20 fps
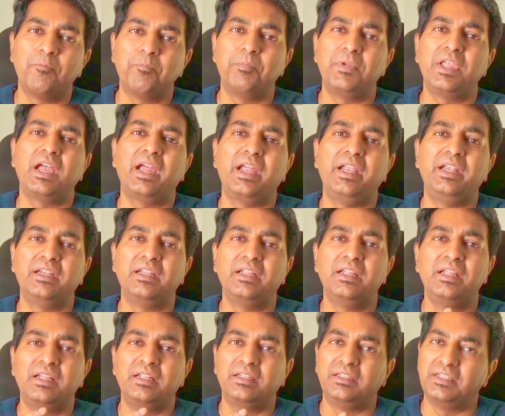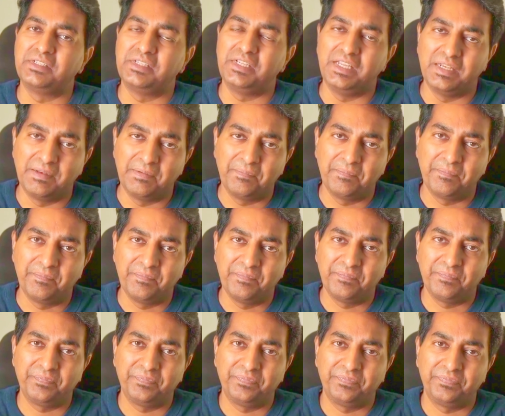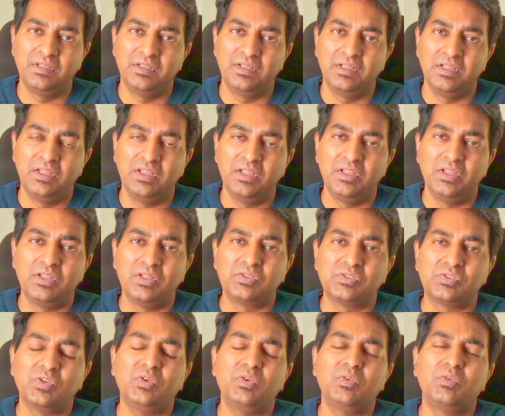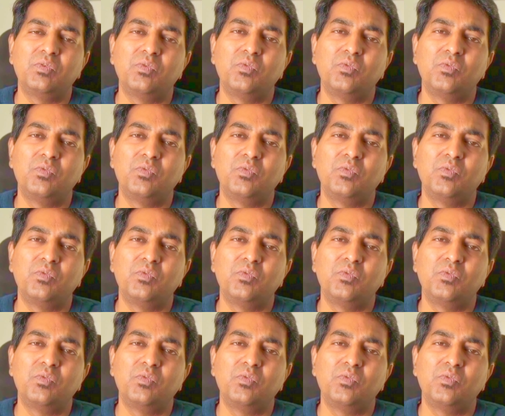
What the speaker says: behind the scene. So,